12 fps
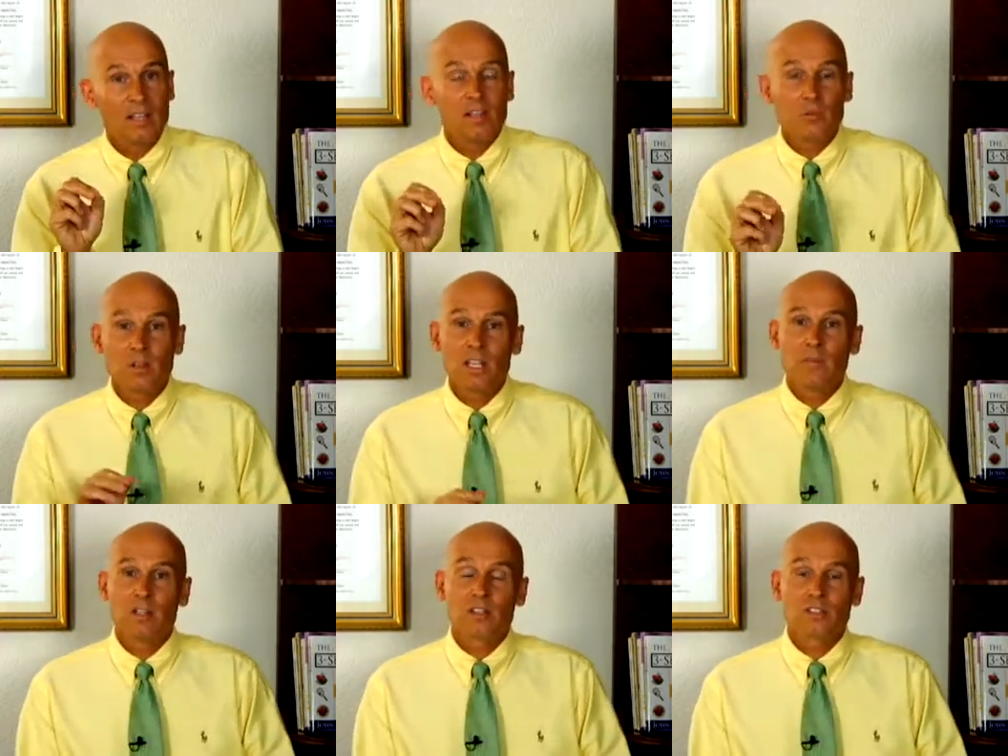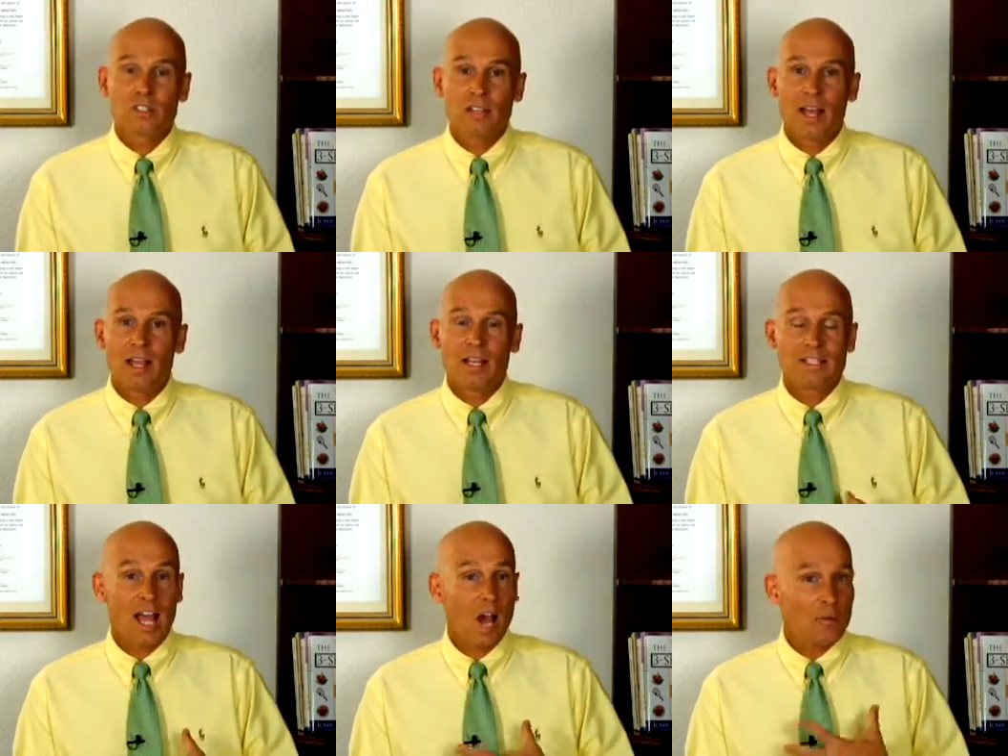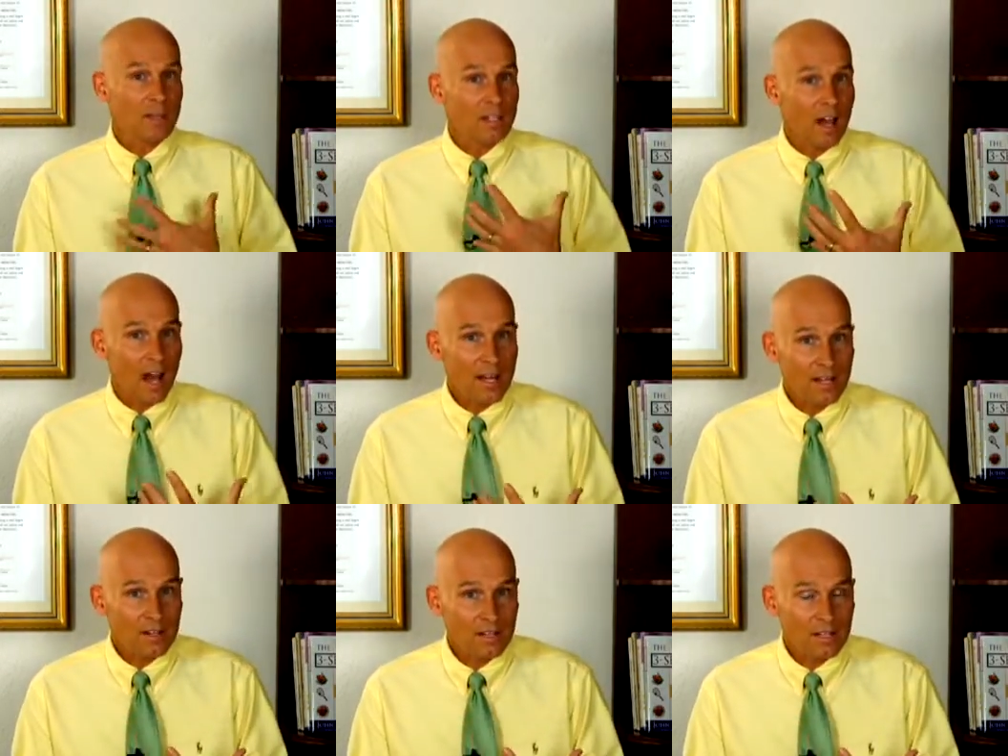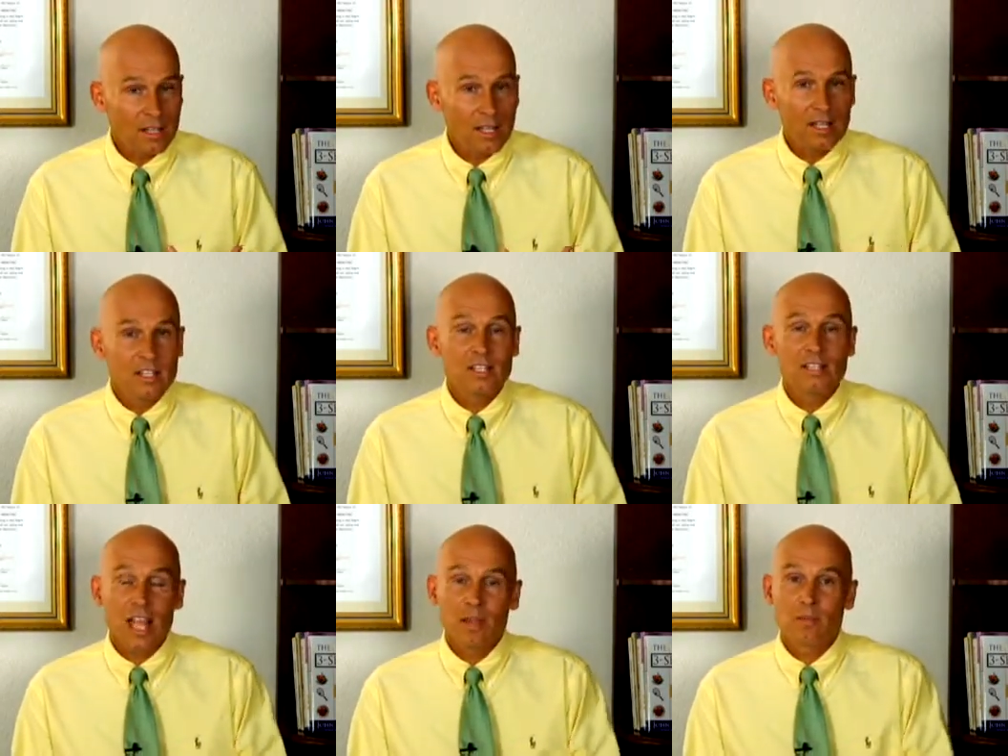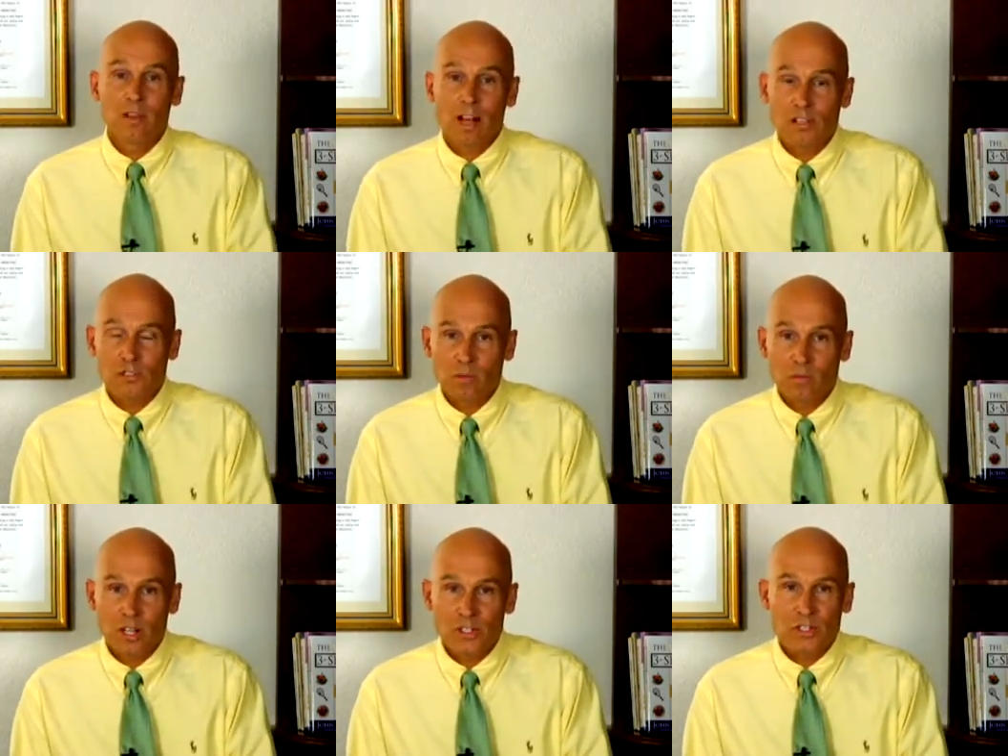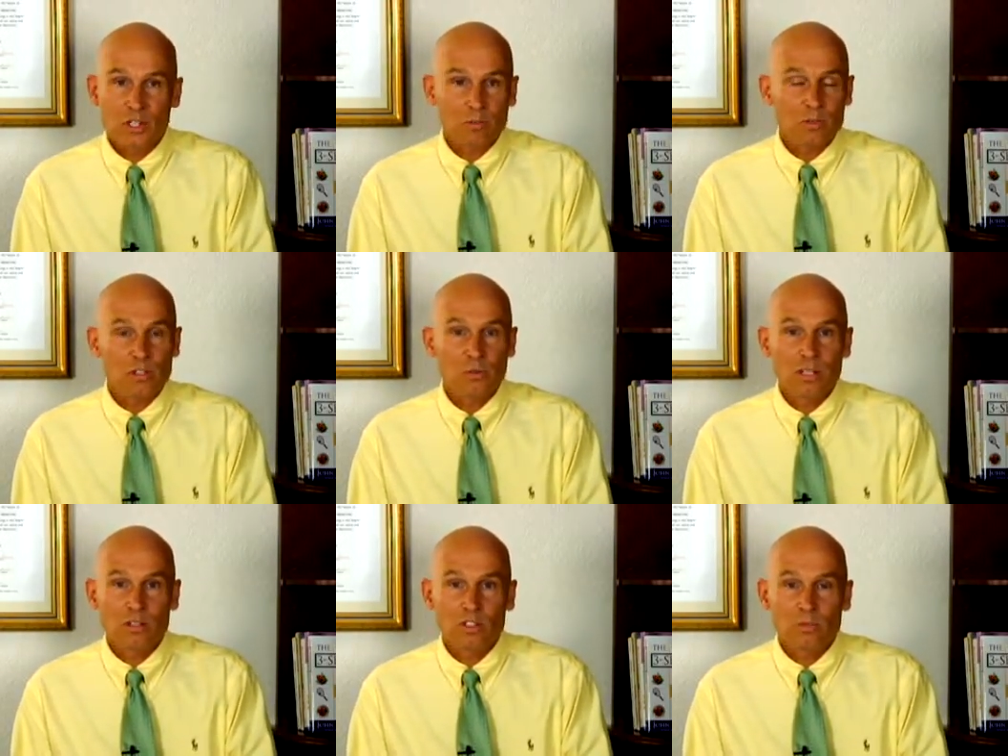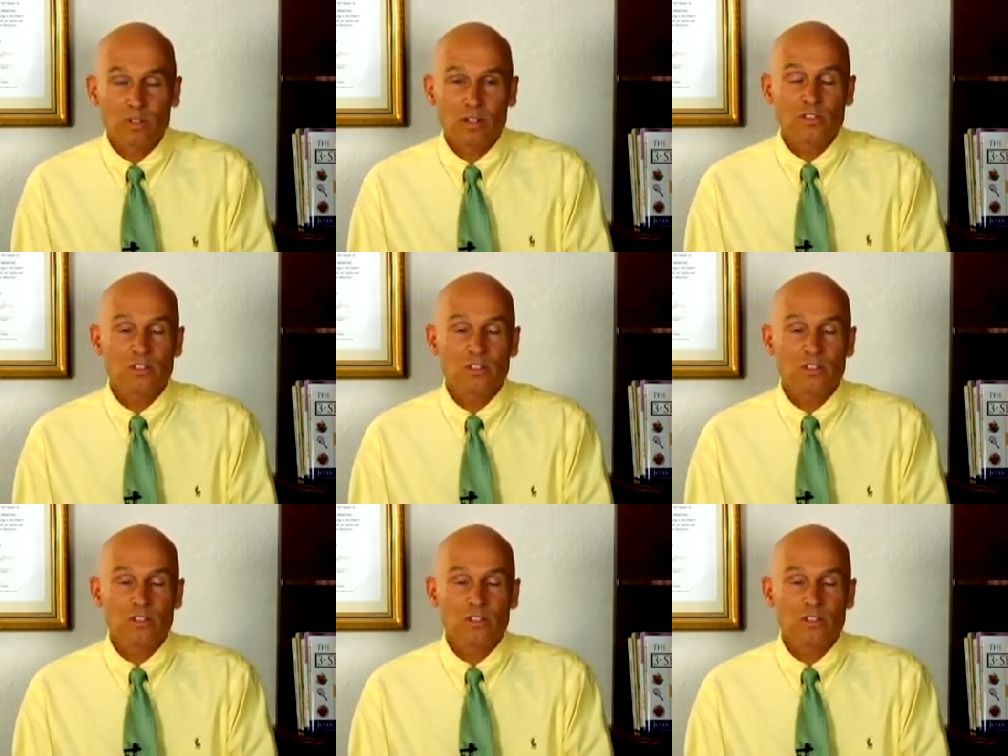3 meals a day is how we got here. Stabilize your blood sugar in between those meals